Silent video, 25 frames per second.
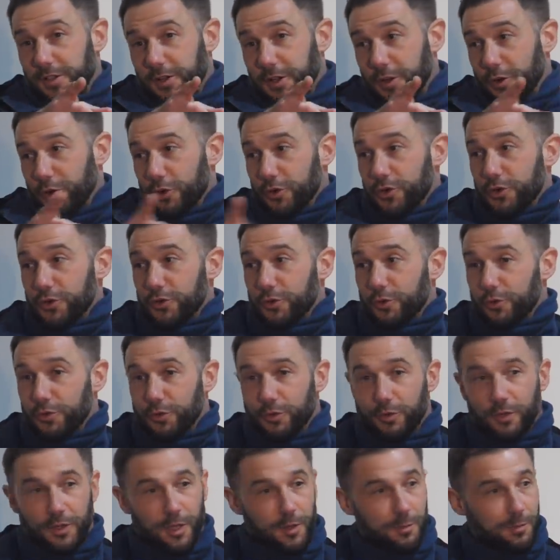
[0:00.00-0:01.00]
across the
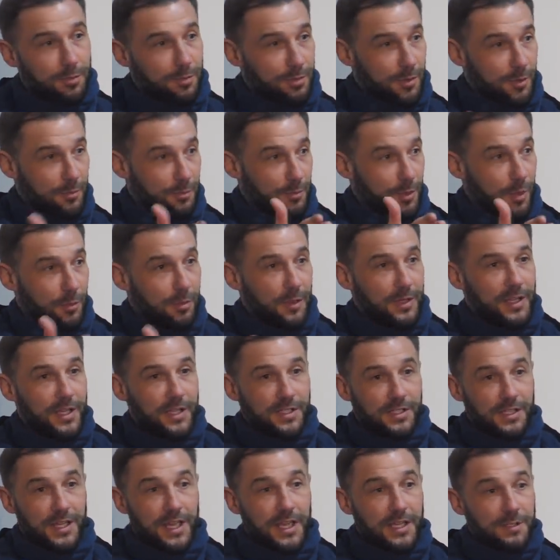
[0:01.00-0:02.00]
social club, pr- probably
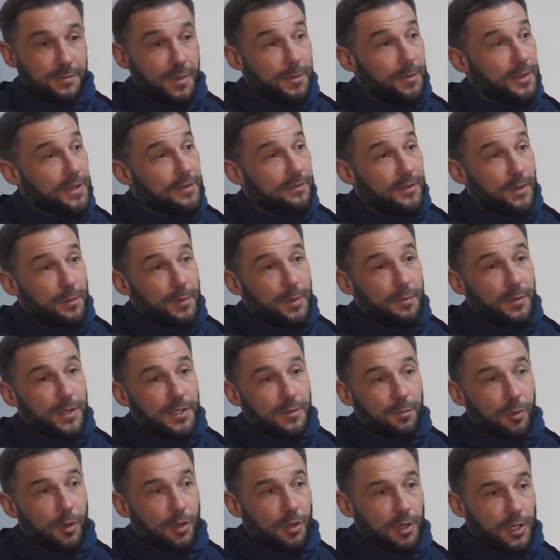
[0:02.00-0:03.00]
this size, maybe even a wee
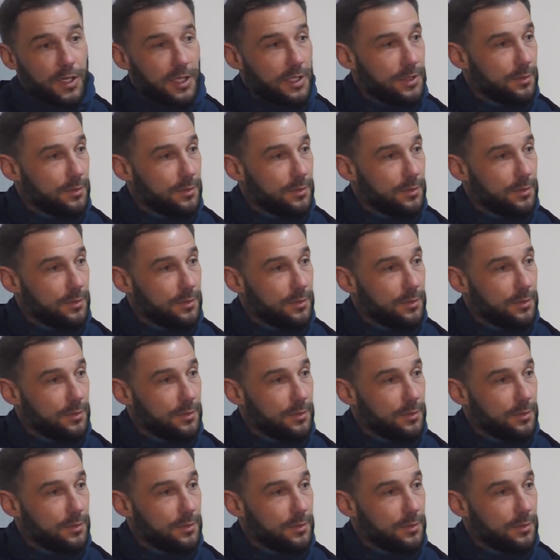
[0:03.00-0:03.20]
bit smaller.